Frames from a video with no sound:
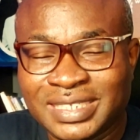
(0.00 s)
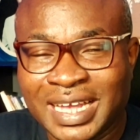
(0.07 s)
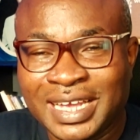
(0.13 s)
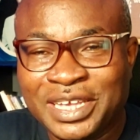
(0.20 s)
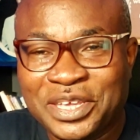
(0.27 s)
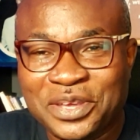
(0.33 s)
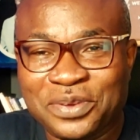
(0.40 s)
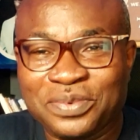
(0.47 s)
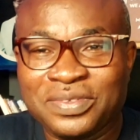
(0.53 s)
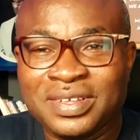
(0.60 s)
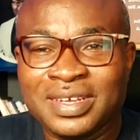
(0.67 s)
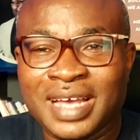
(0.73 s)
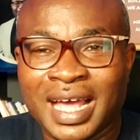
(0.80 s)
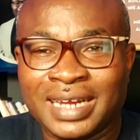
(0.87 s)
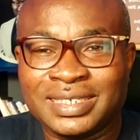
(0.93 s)
Thank you
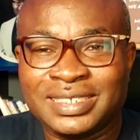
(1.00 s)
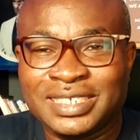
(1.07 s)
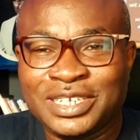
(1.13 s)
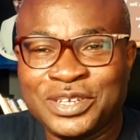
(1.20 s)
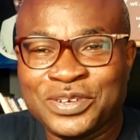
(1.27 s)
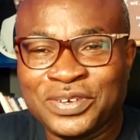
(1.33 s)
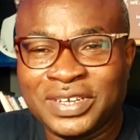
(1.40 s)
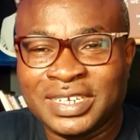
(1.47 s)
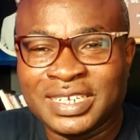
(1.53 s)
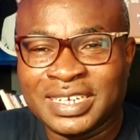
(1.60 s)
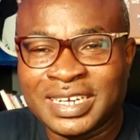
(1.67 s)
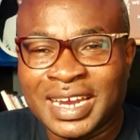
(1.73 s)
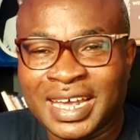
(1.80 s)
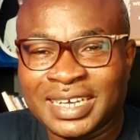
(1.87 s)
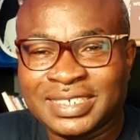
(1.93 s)
and see you in the
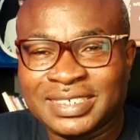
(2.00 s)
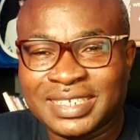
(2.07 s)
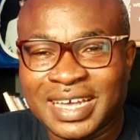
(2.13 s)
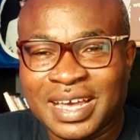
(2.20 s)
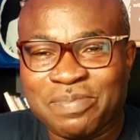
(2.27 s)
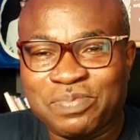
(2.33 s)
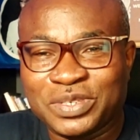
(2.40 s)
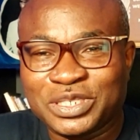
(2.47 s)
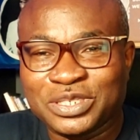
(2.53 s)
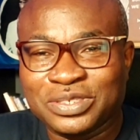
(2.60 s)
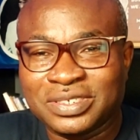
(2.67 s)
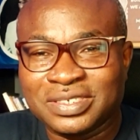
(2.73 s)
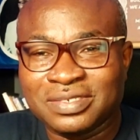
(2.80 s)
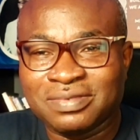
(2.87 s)
next episode.